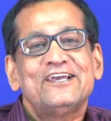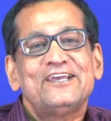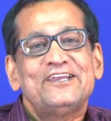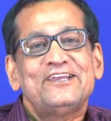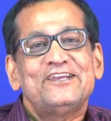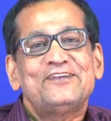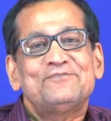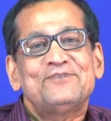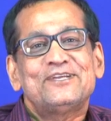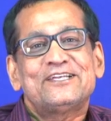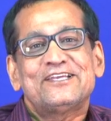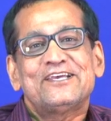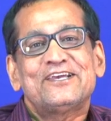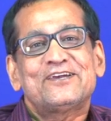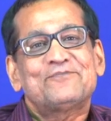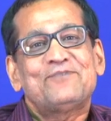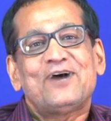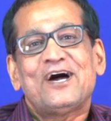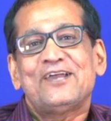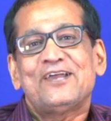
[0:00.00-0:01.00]
it may
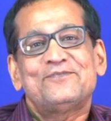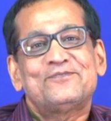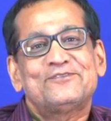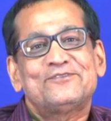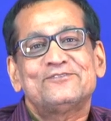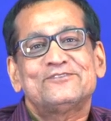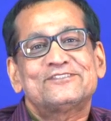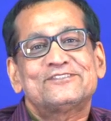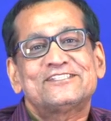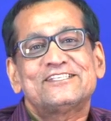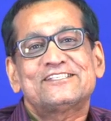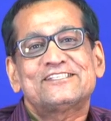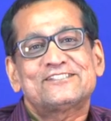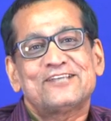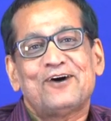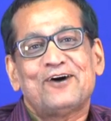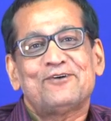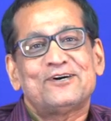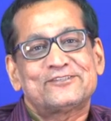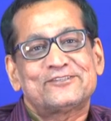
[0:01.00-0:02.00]
take 5 to 6
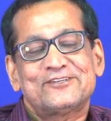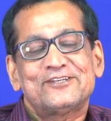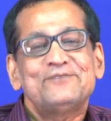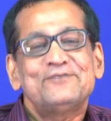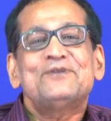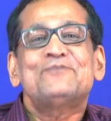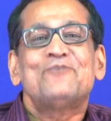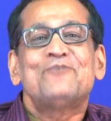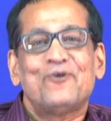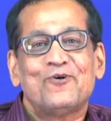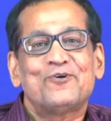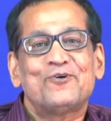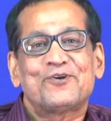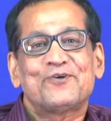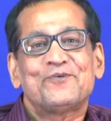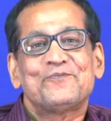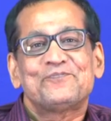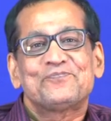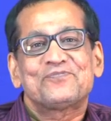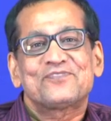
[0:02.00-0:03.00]
hours or even more,
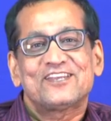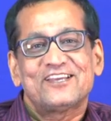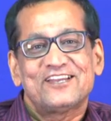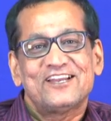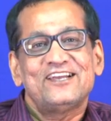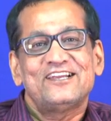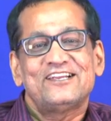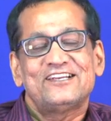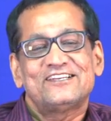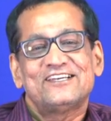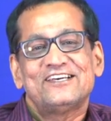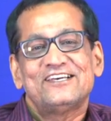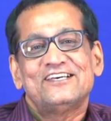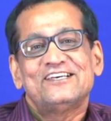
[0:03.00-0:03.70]
right.